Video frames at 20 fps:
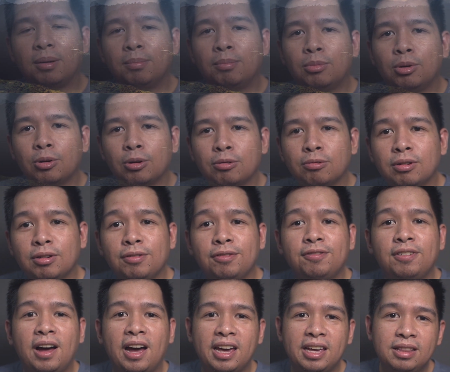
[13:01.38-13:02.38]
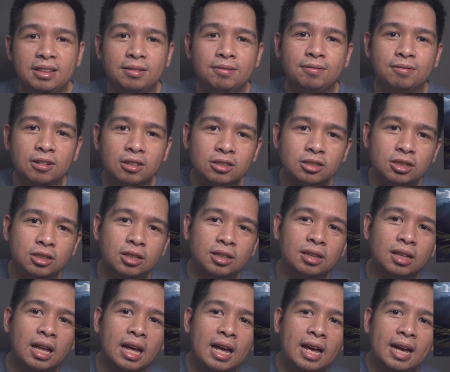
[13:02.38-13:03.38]
more refined
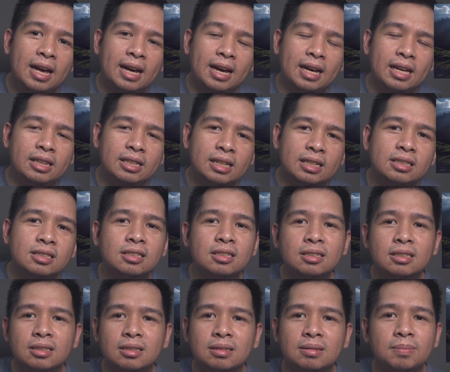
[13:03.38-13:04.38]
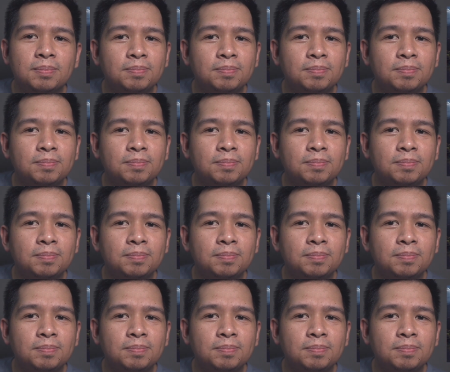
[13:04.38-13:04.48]
version, and it just